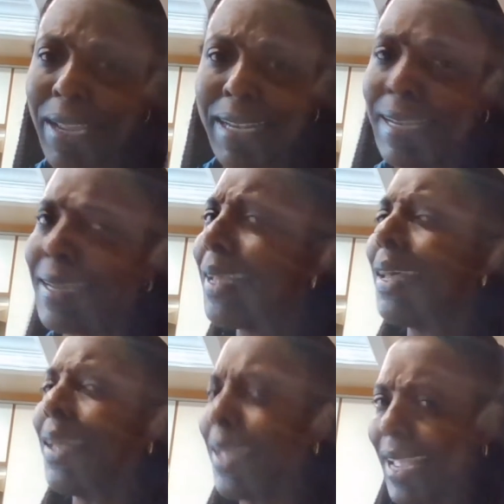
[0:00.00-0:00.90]
and
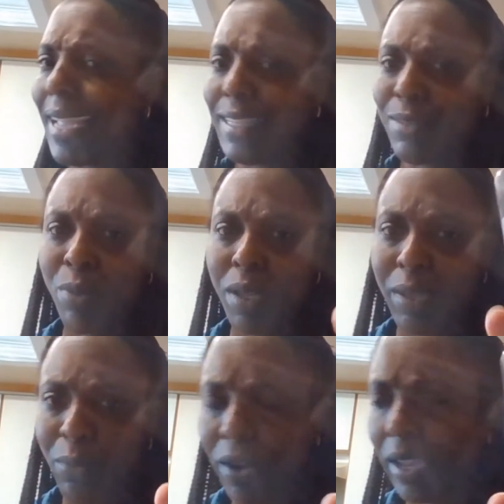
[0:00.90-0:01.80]
it's
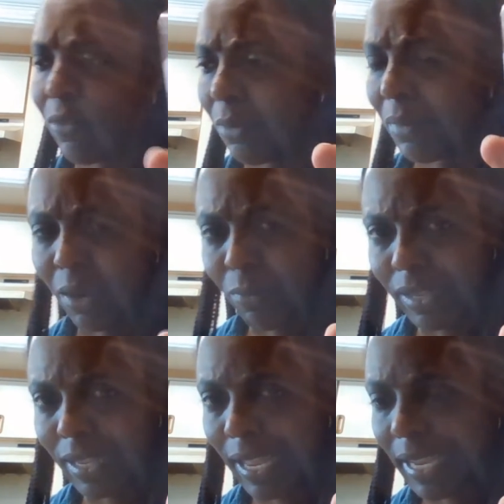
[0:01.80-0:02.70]
really working for me. I
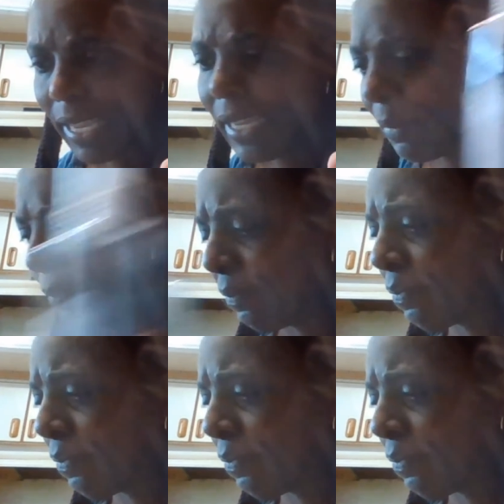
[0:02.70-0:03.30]
really like it.